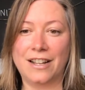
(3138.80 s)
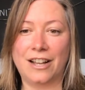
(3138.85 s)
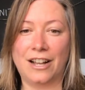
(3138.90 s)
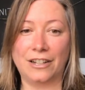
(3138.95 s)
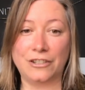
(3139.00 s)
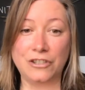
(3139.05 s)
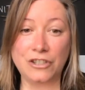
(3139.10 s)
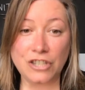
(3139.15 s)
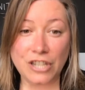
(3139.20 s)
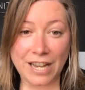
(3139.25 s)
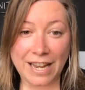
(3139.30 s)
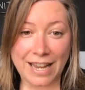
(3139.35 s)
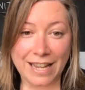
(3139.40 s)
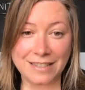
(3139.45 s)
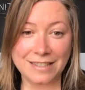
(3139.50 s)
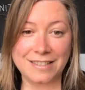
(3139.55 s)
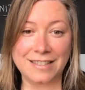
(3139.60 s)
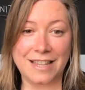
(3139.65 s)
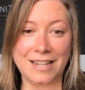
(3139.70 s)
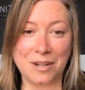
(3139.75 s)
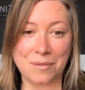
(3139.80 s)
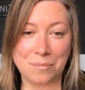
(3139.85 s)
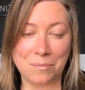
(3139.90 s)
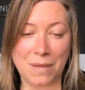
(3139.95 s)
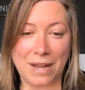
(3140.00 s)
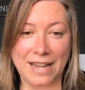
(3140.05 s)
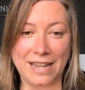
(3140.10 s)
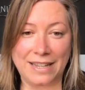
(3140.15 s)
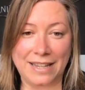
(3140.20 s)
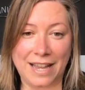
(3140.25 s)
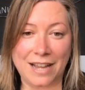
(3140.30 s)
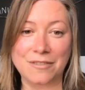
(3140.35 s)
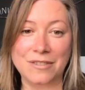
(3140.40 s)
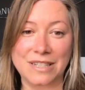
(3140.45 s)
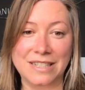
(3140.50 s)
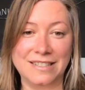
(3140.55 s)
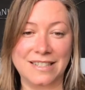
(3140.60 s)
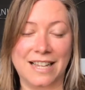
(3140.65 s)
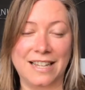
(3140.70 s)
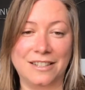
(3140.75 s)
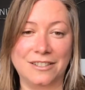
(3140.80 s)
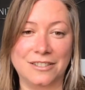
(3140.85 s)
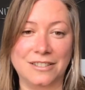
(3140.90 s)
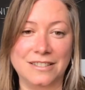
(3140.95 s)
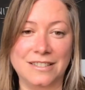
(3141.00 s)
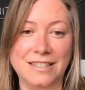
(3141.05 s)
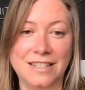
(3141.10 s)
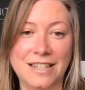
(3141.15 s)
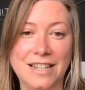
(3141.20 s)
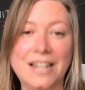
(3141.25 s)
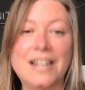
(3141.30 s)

A chance that it might get recycled.